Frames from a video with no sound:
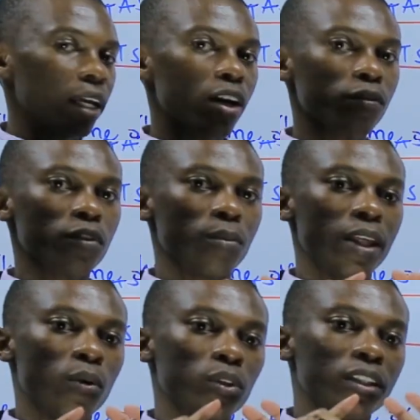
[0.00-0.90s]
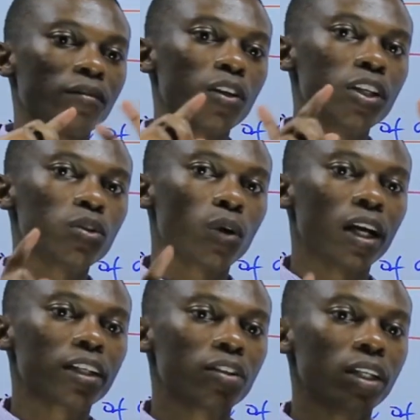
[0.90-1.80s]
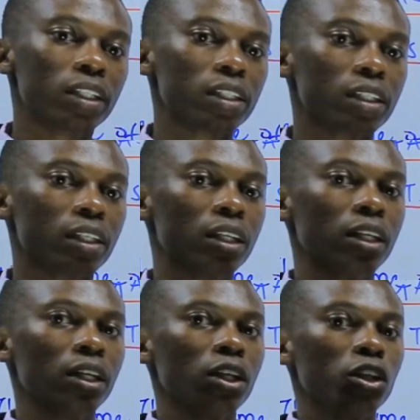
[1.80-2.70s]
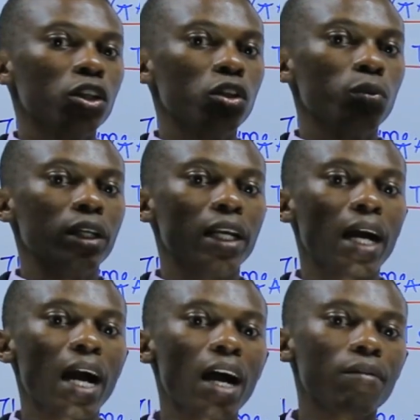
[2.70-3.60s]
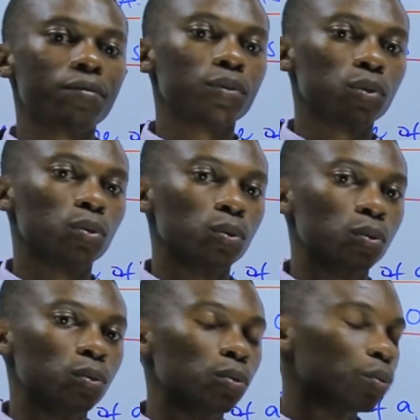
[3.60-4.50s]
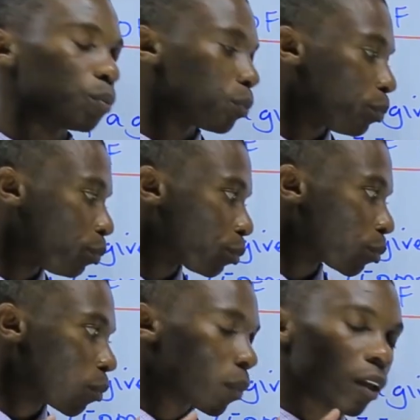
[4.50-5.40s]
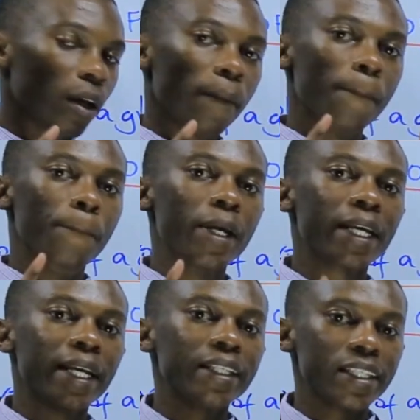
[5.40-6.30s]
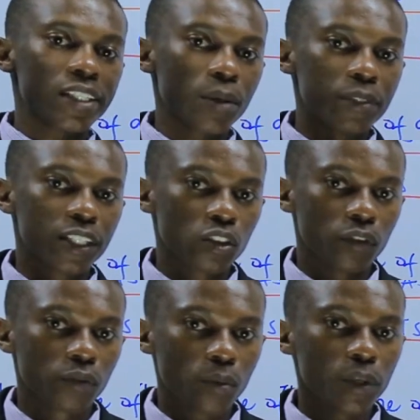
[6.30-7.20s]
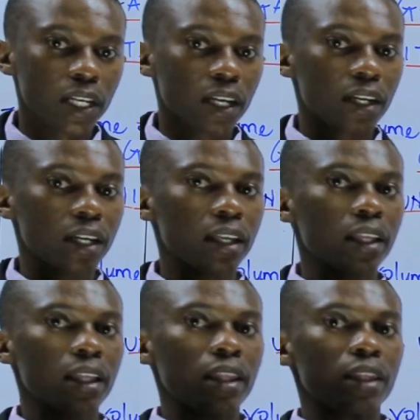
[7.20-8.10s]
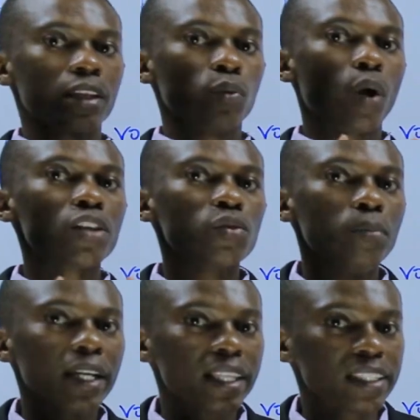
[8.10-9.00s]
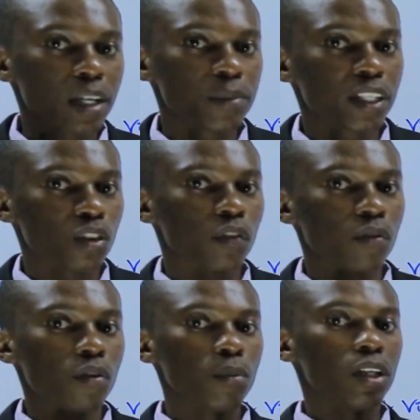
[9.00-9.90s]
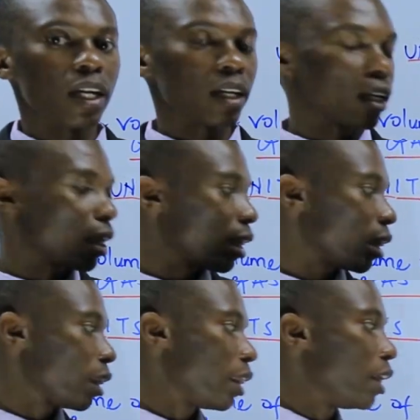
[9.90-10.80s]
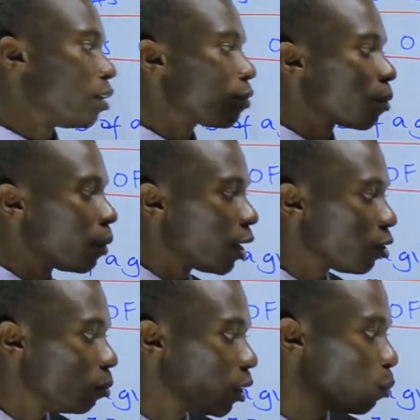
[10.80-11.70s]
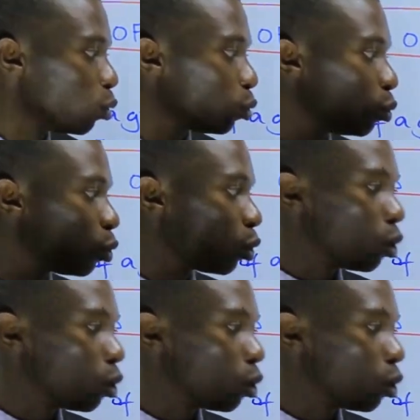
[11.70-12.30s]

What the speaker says: Now from there, whatever you need to calculate, you will have to make it the subject of the formula. Once you make it the subject of the formula, then from there you'll be able to